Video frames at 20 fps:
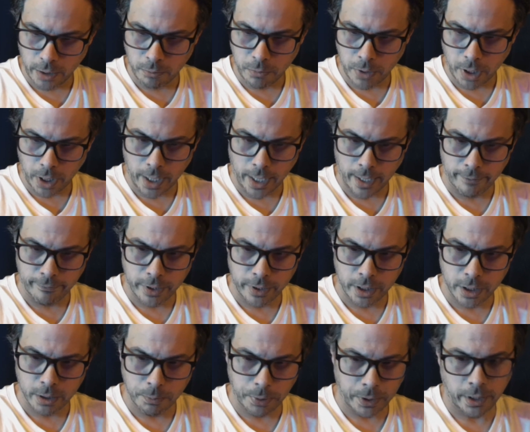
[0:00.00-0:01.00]
it may have
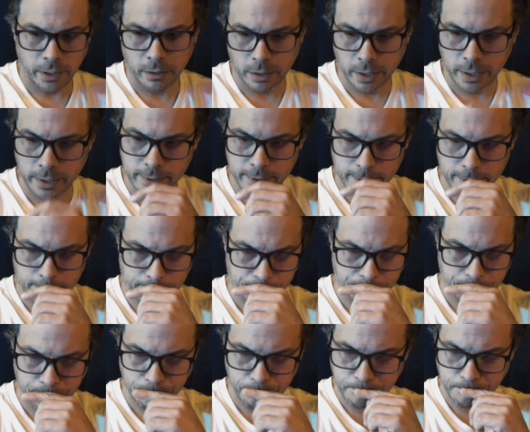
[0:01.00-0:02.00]
the appearance
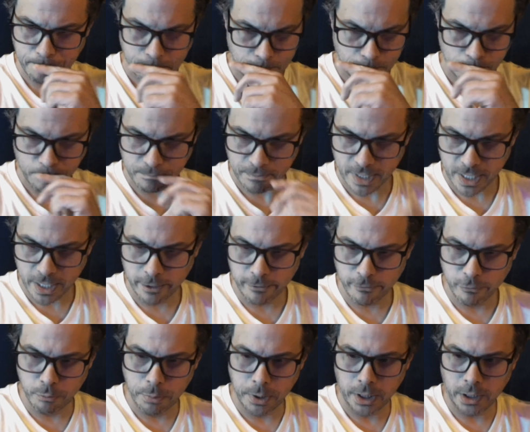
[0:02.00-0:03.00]

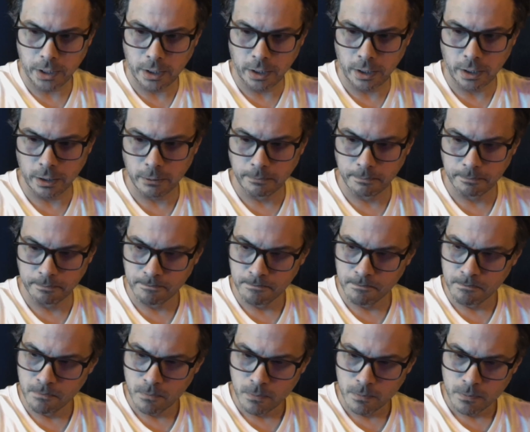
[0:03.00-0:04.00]
of being
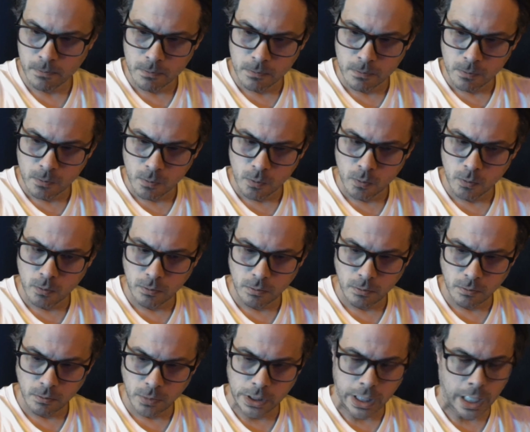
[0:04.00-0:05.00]

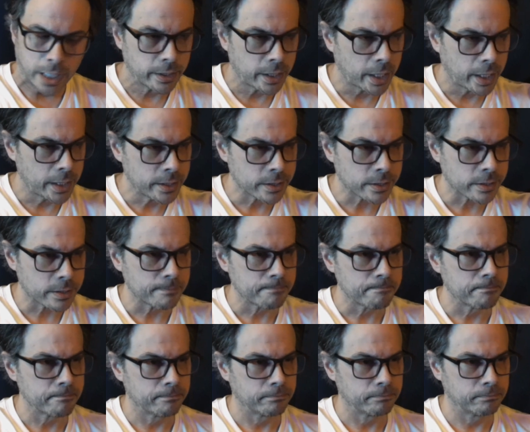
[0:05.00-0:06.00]
not
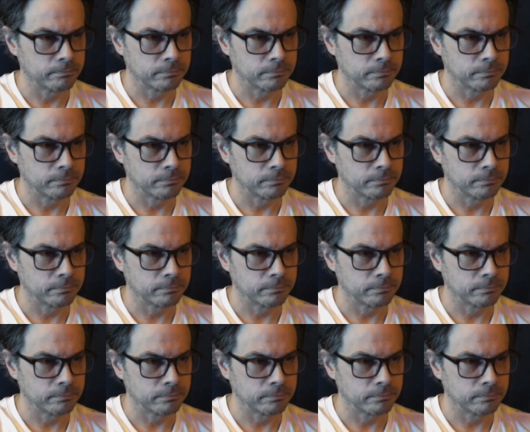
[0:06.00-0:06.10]
nice